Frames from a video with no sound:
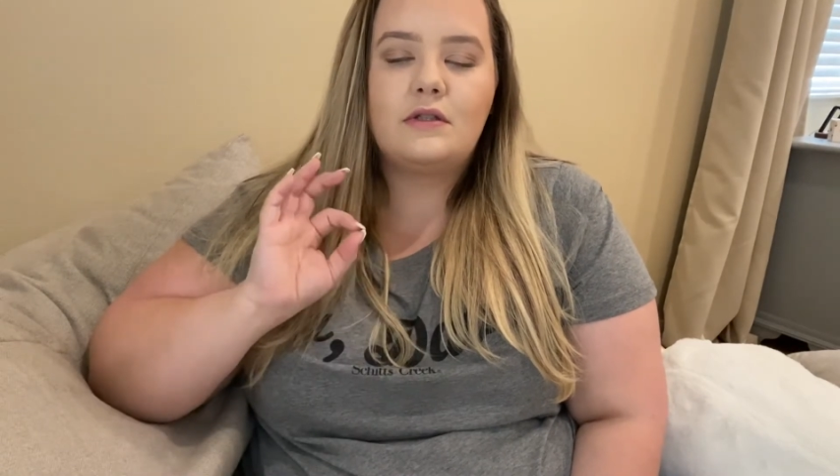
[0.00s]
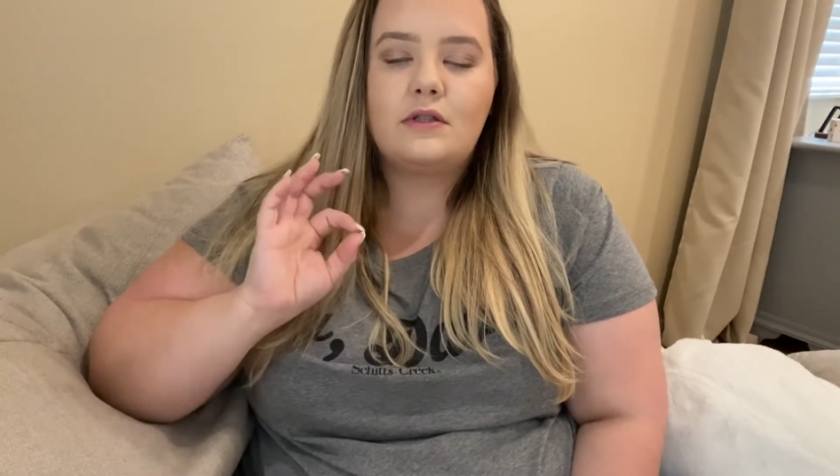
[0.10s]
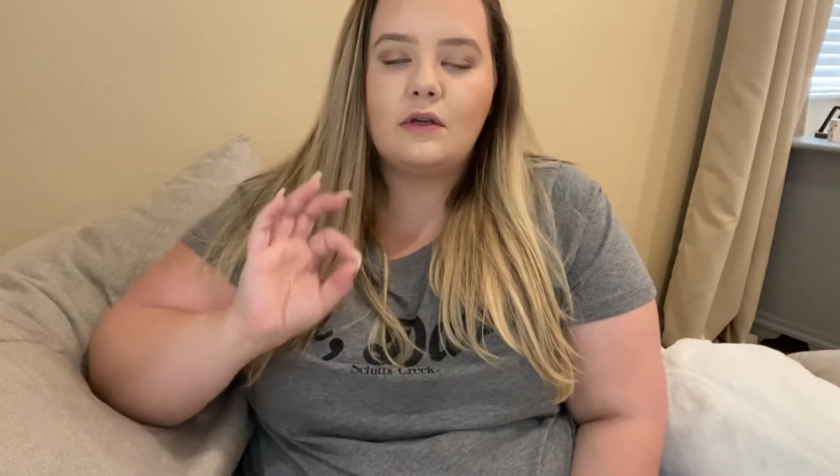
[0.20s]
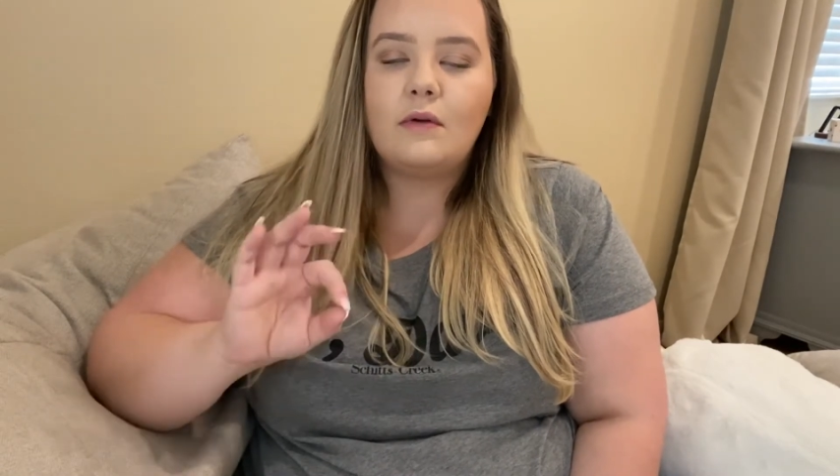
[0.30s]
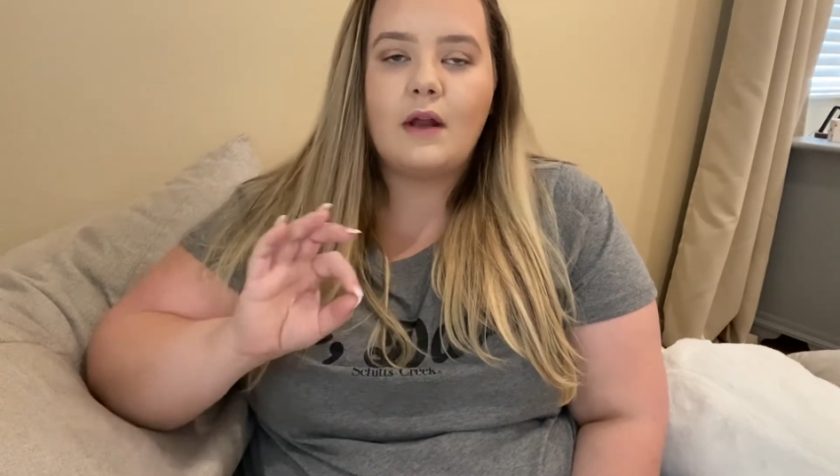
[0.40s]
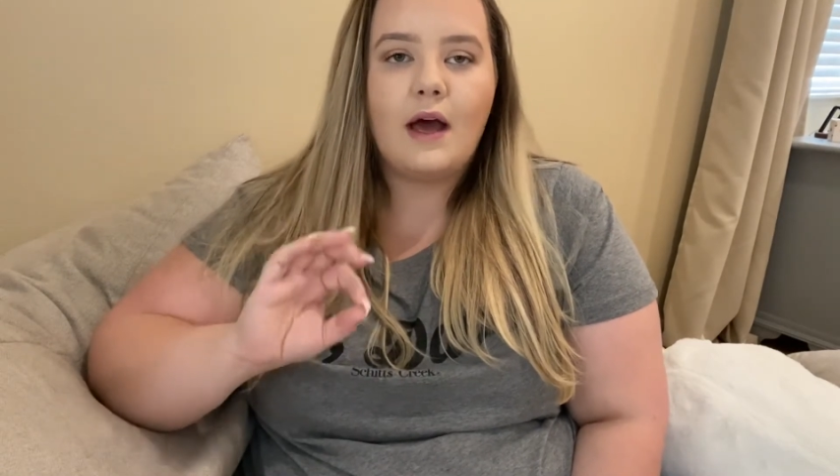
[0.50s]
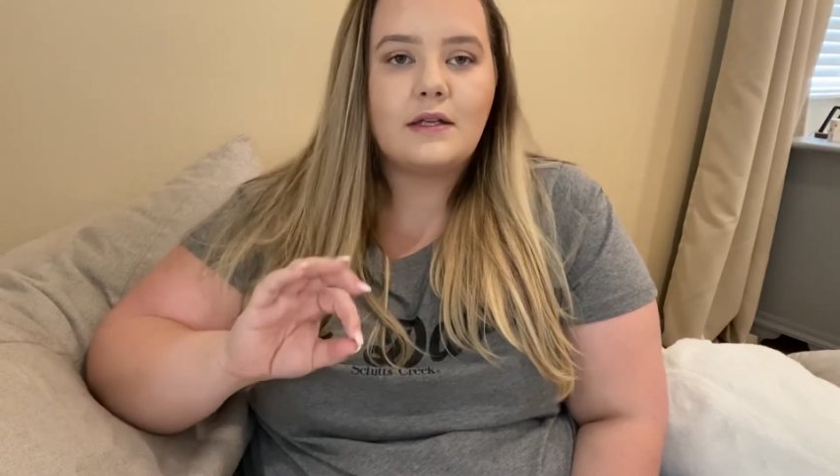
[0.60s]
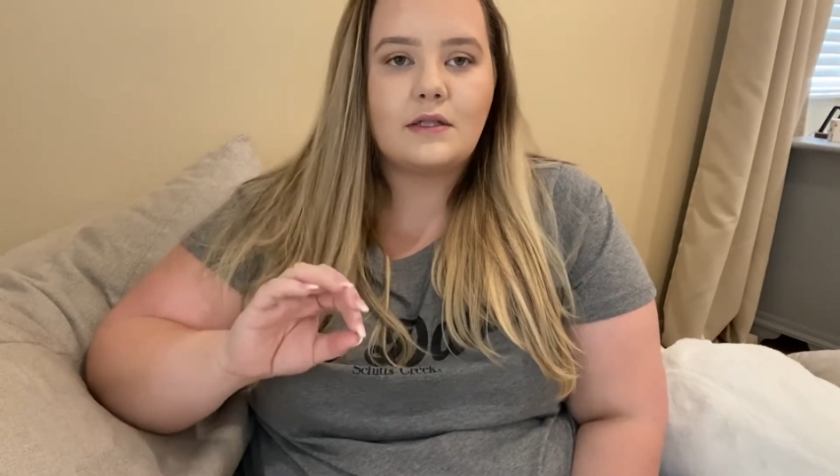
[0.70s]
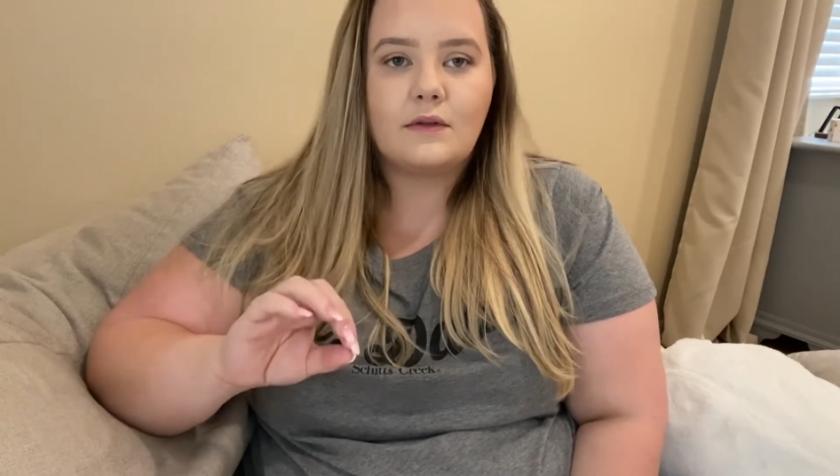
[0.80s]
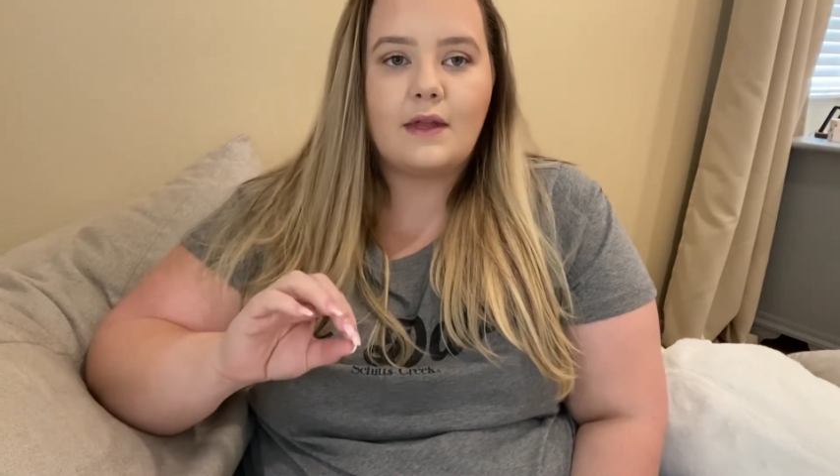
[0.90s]
do
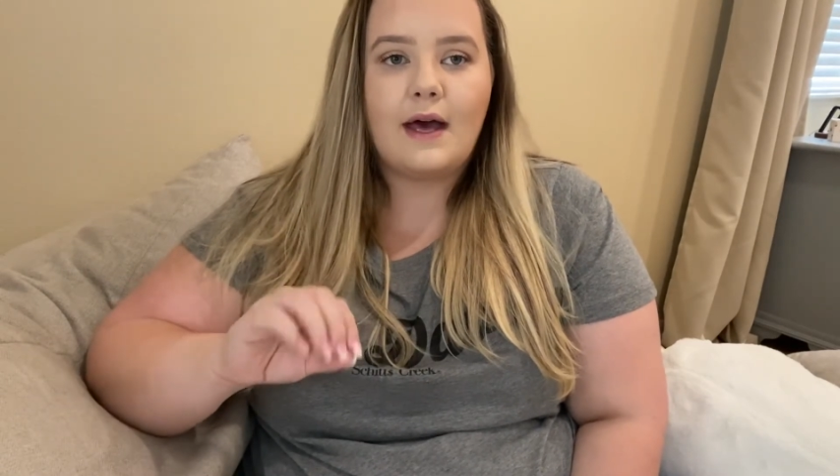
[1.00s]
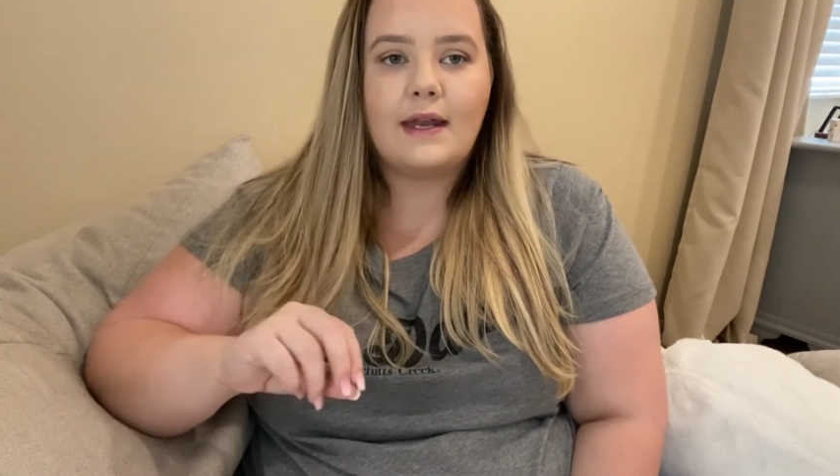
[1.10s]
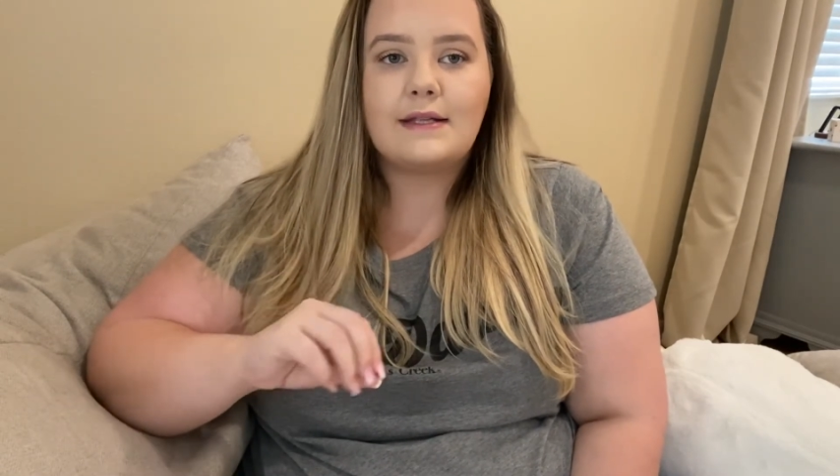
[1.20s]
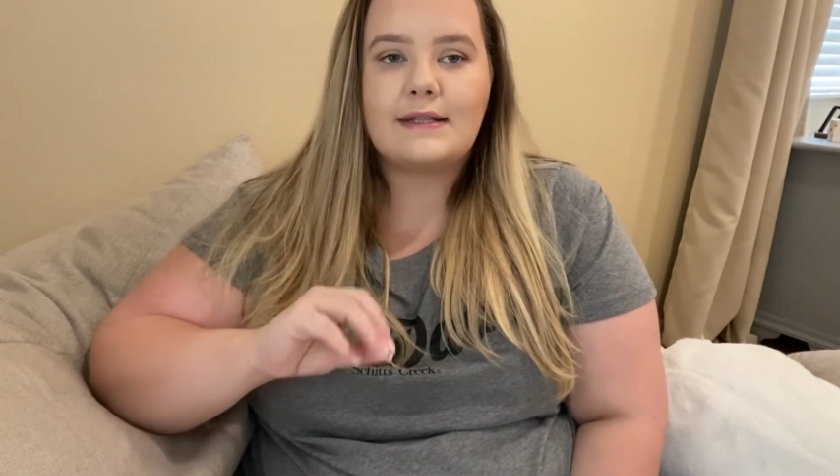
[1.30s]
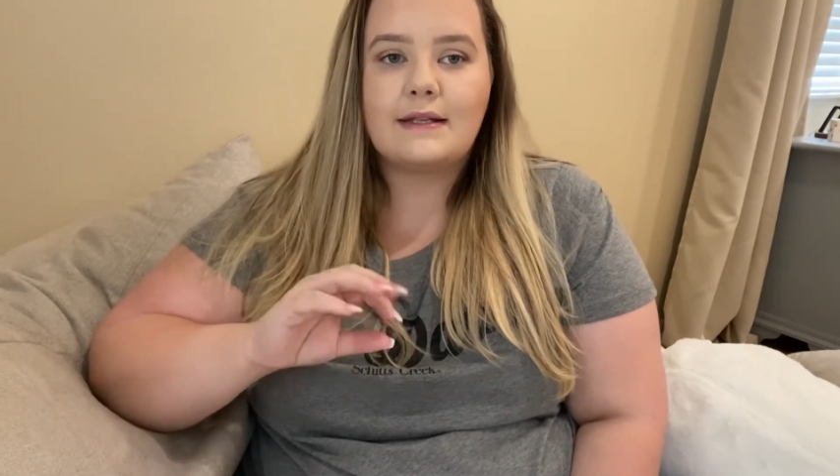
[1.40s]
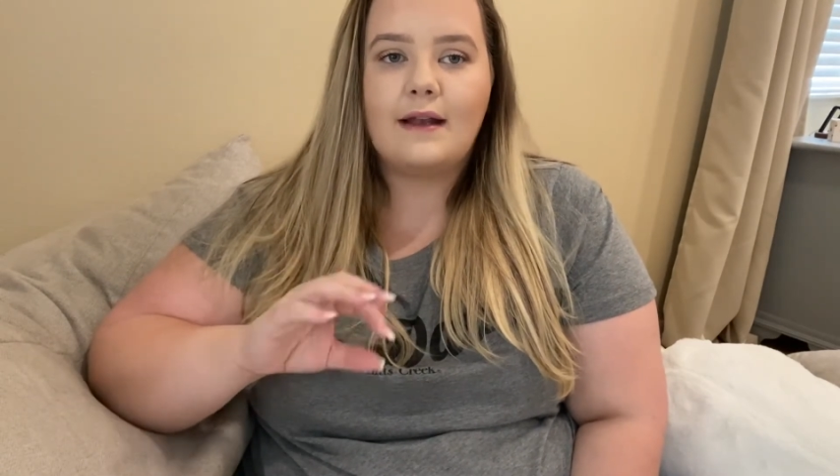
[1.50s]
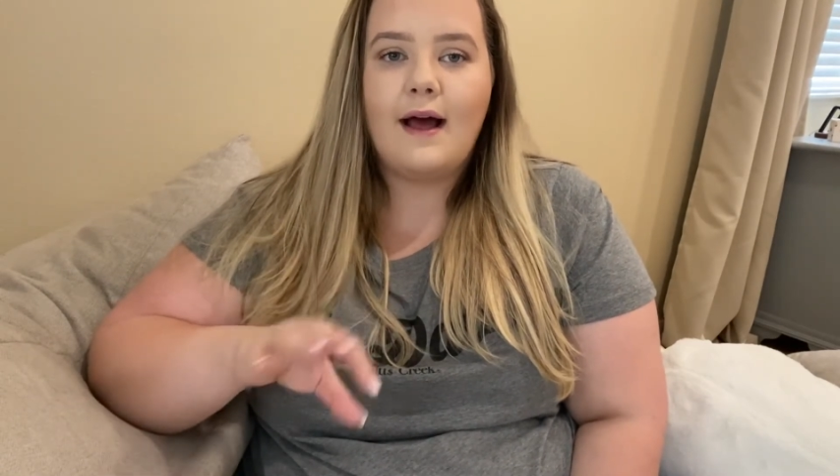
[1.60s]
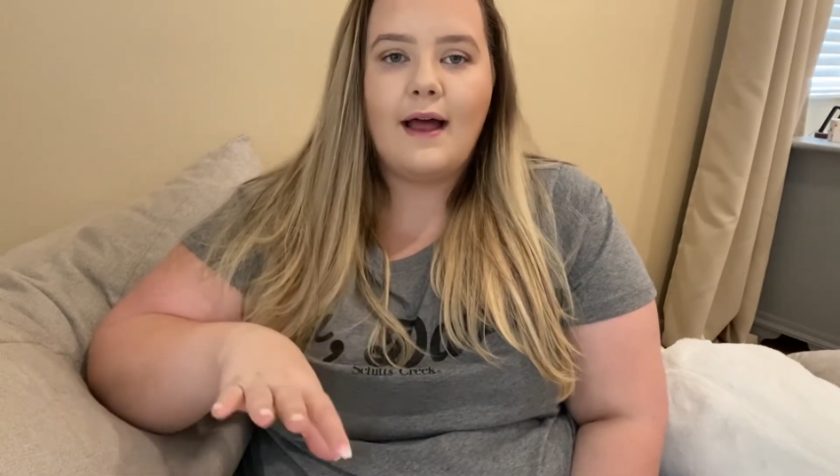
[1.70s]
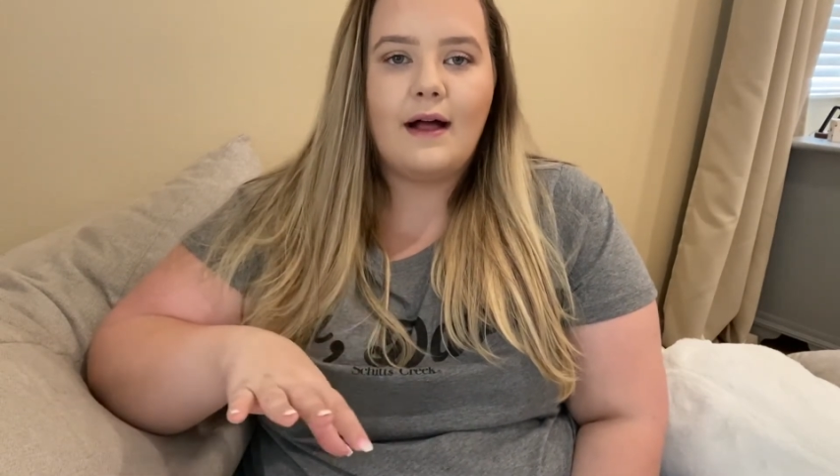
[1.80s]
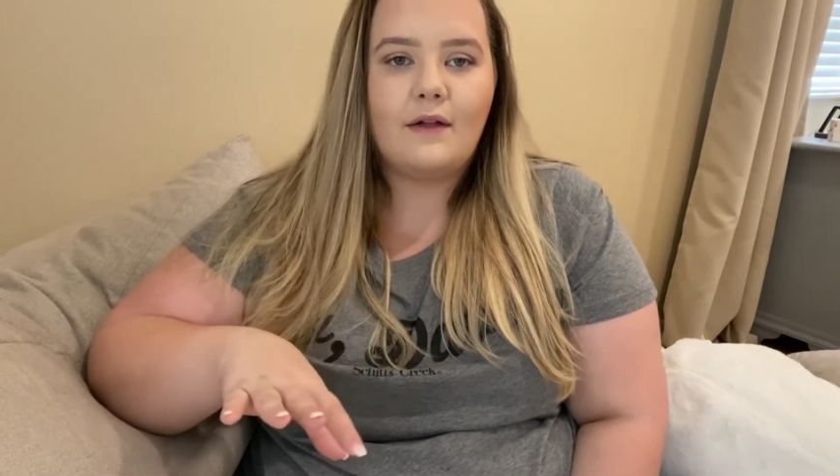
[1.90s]
not do that. It's
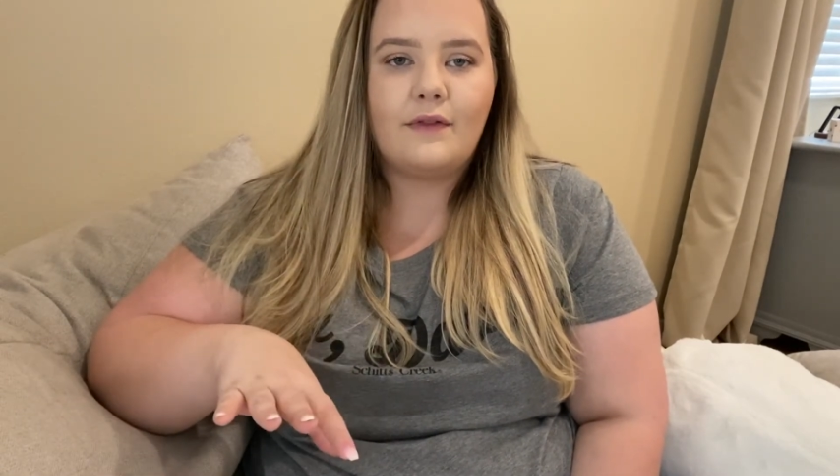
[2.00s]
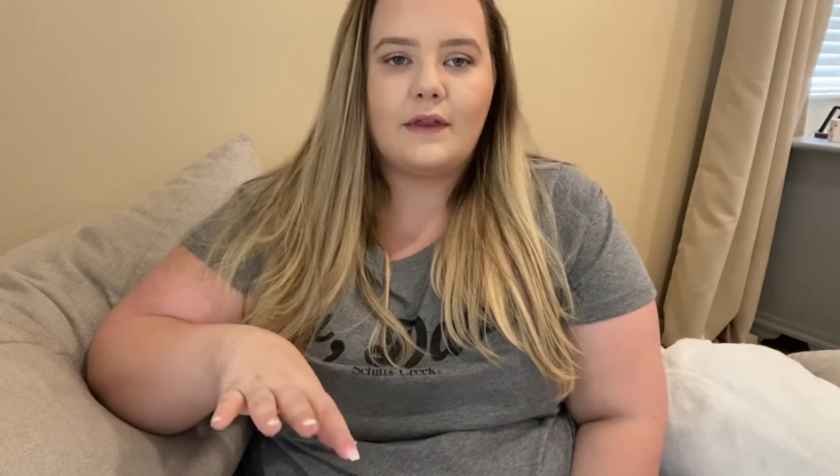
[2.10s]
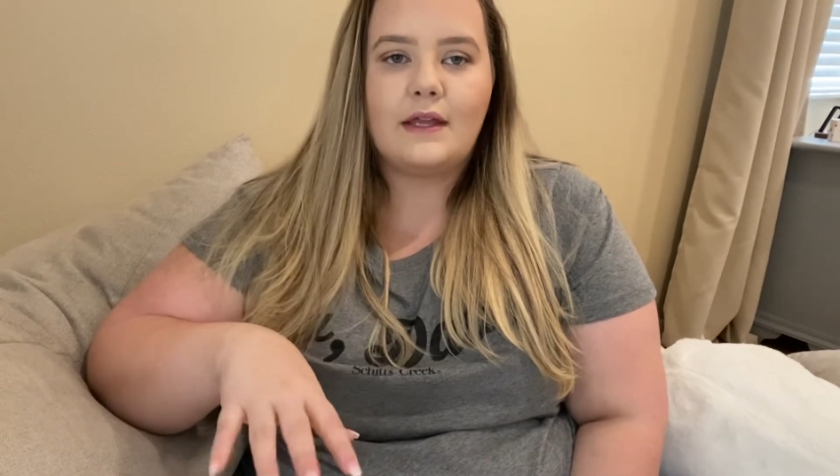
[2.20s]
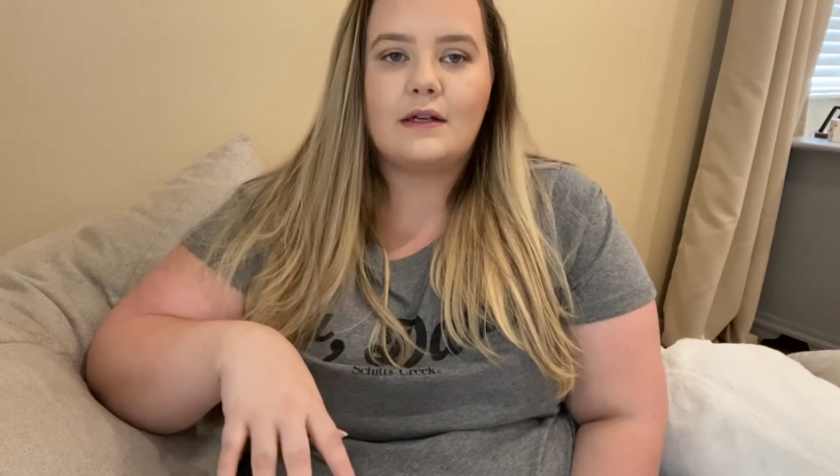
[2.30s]
not healthy.